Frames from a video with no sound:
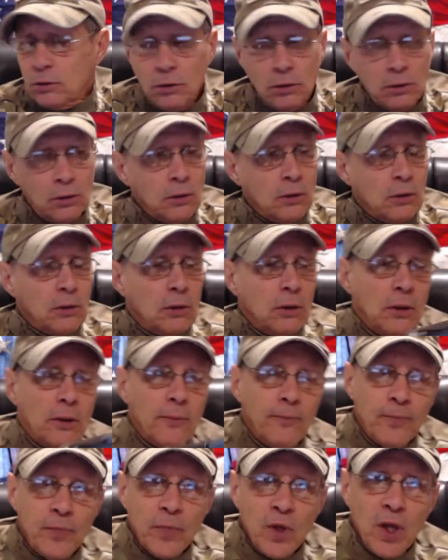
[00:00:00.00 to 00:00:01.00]

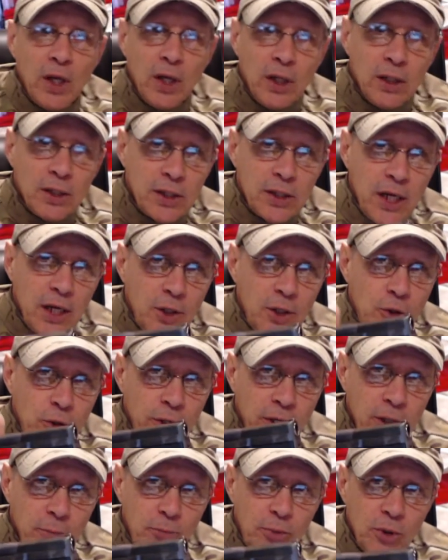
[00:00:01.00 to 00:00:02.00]
It's got a
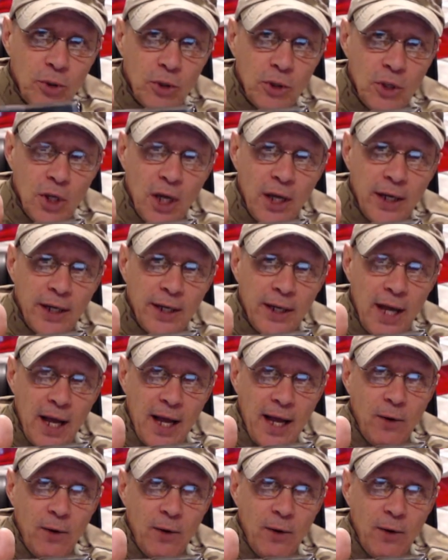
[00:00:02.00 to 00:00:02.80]
trigger pull on it.